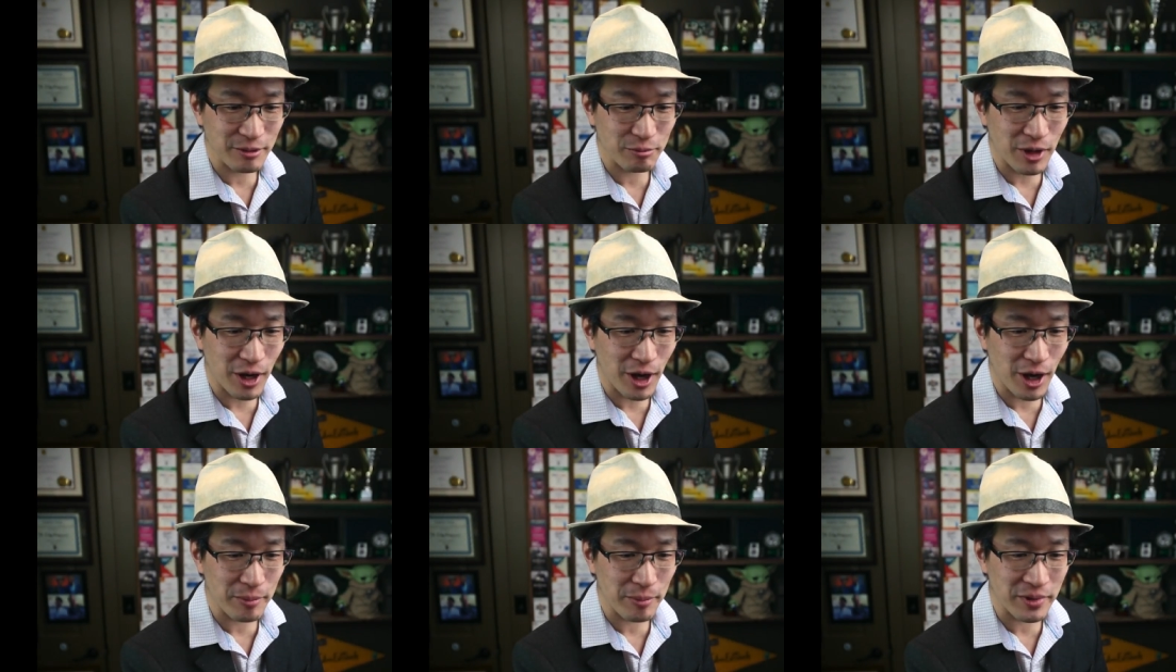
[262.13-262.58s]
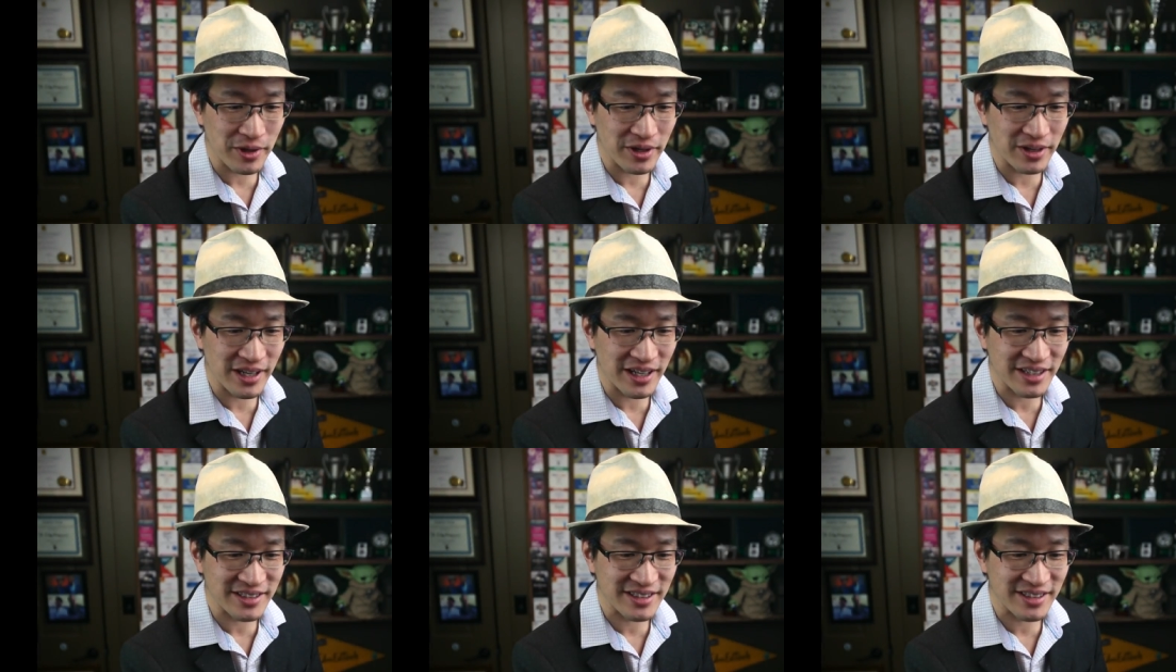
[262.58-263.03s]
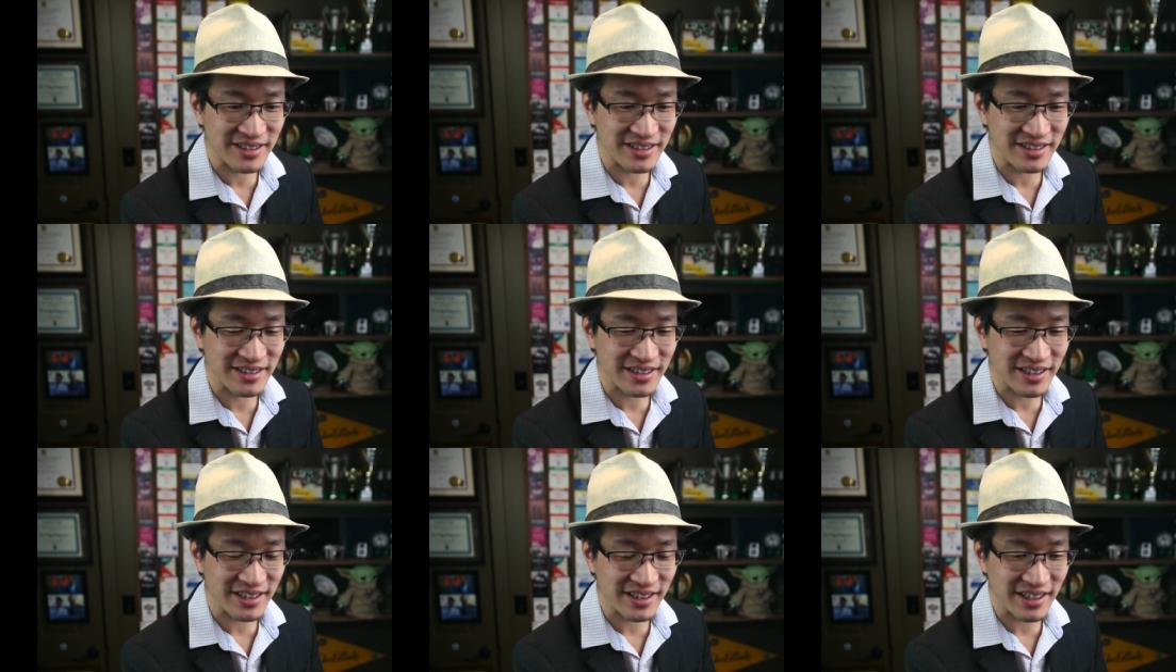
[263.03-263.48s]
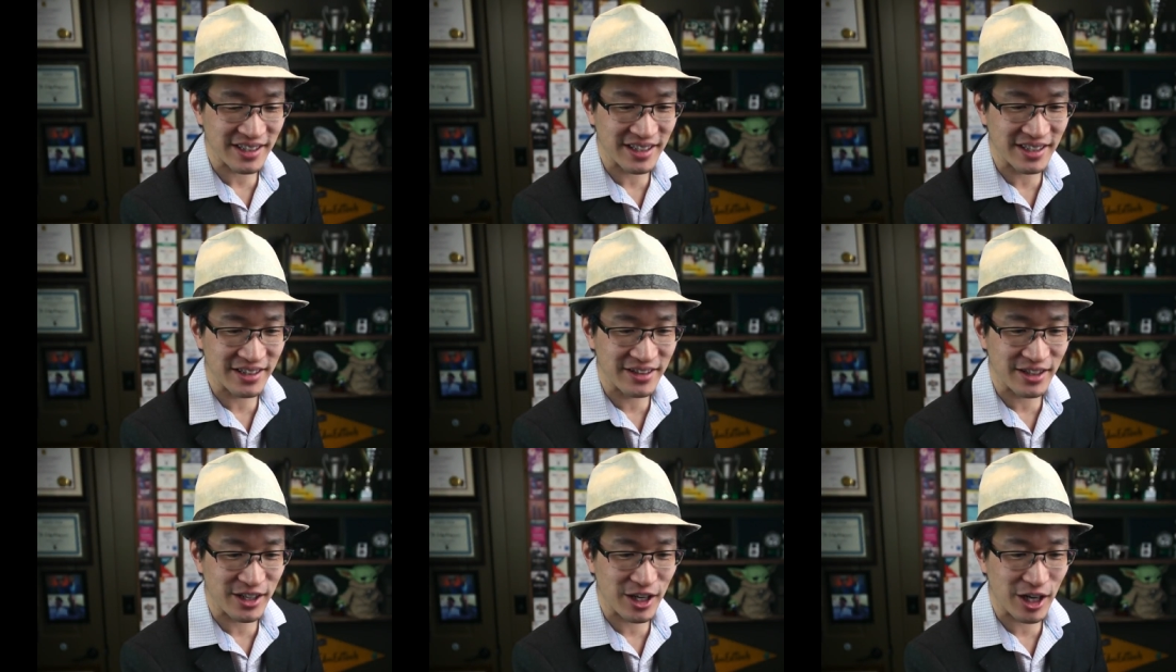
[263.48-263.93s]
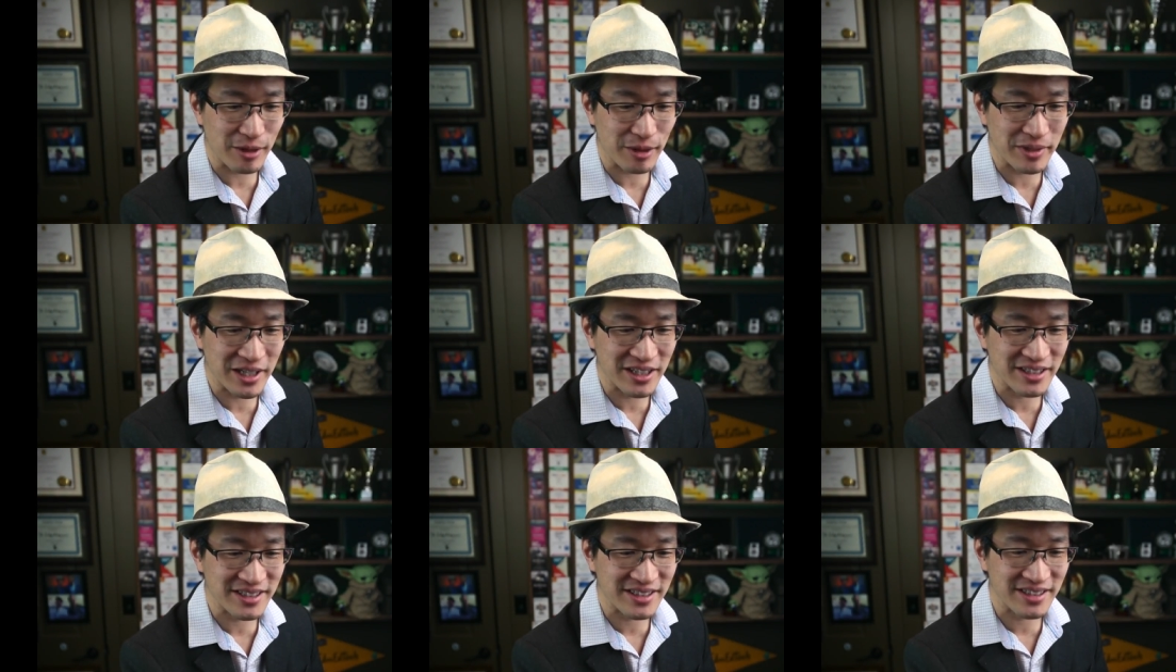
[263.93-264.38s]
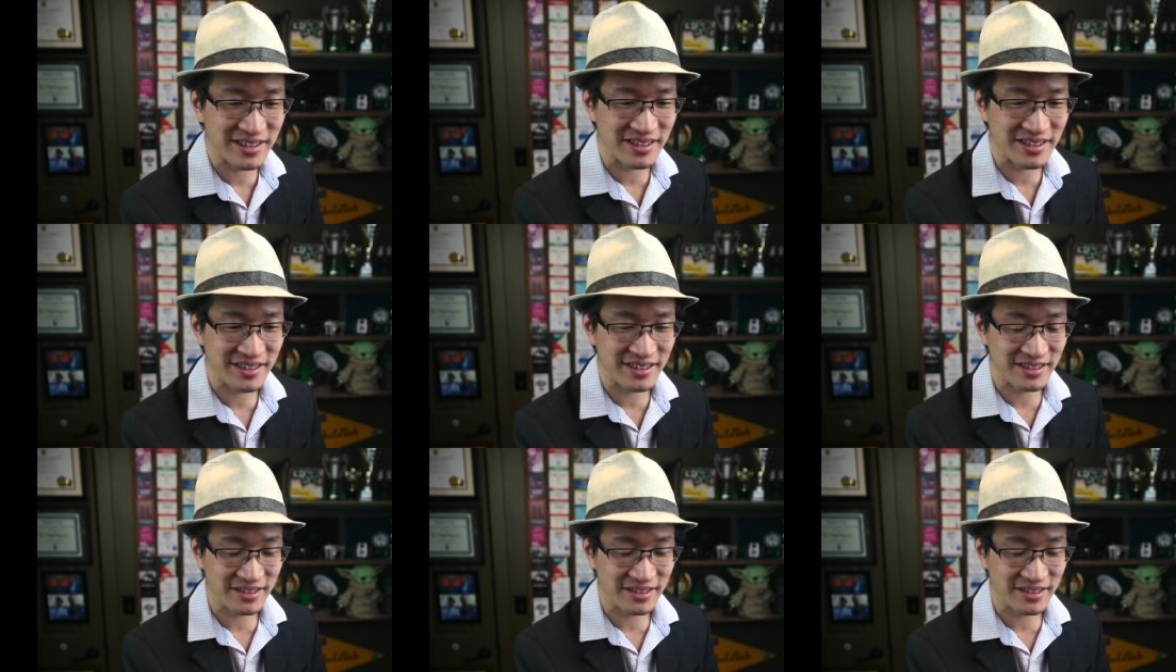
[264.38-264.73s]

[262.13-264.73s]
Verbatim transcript: Pop yes in the comments.